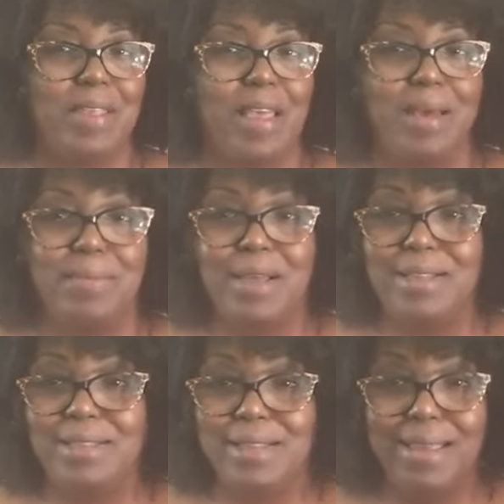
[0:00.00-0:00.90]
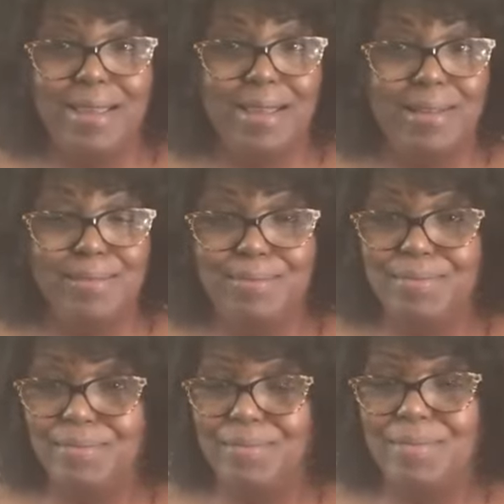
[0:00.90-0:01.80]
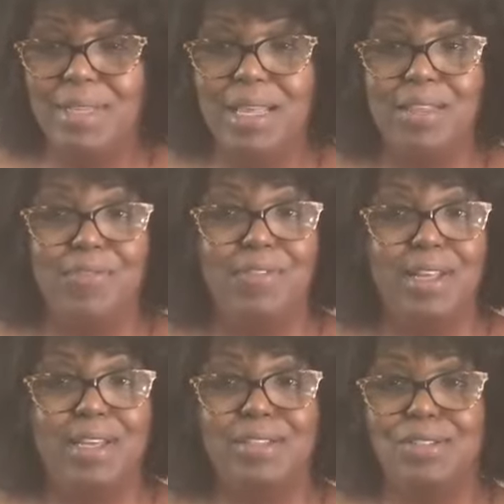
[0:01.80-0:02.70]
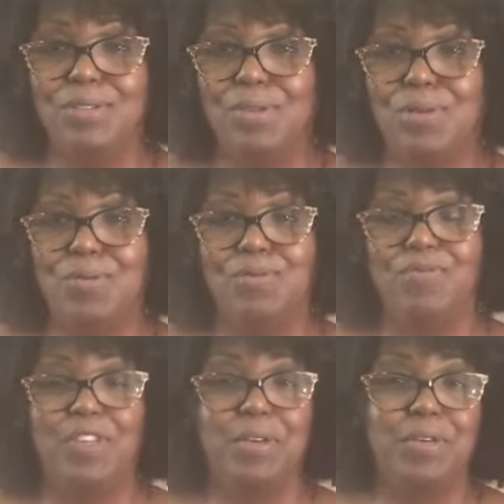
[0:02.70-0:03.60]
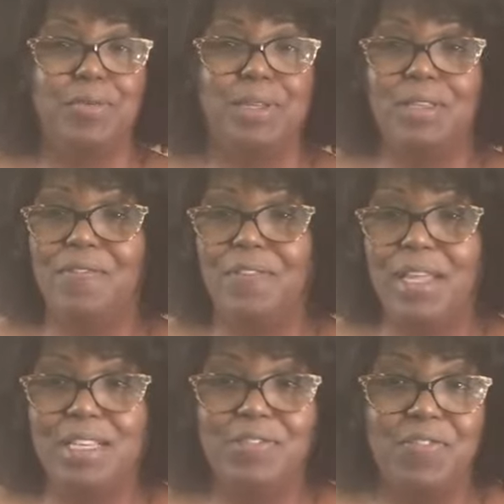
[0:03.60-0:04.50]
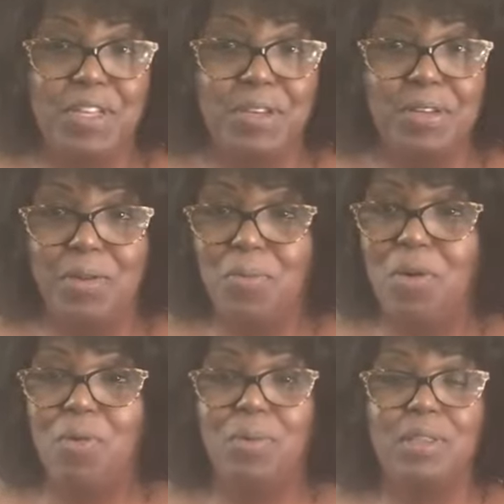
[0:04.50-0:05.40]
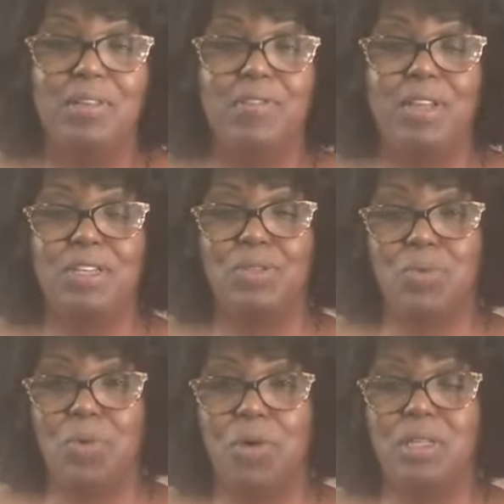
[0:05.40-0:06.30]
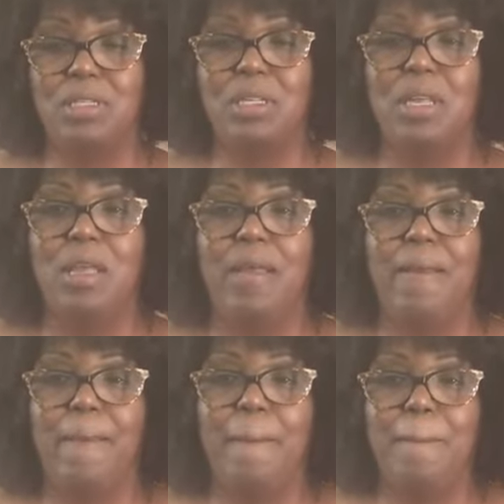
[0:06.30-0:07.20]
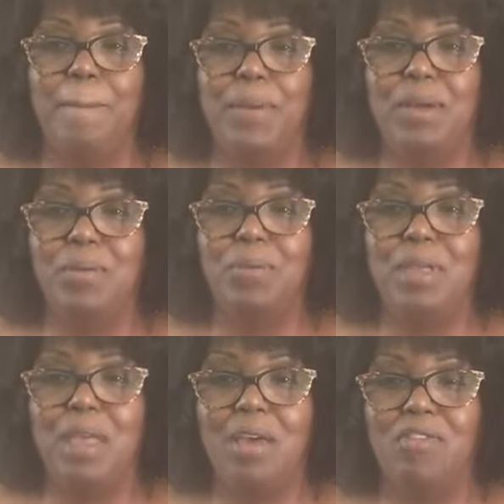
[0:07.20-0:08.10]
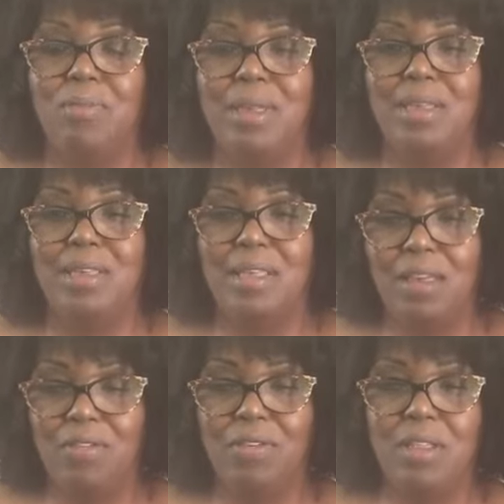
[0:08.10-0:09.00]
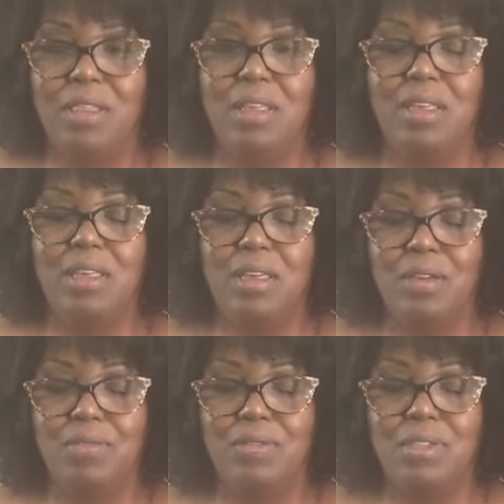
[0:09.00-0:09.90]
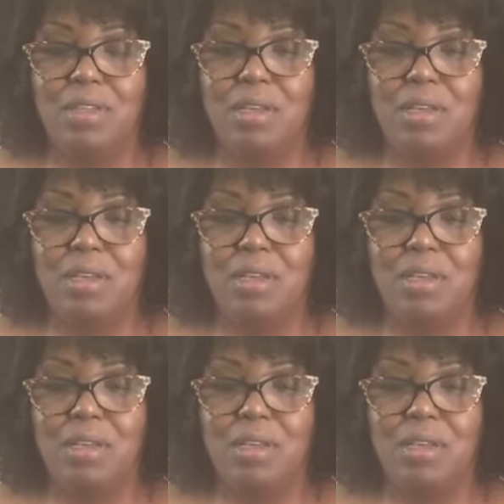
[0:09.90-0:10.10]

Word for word: I'm not saying that the flesh don't feel what the flesh feel and want what the flesh wants, but we have been given the gift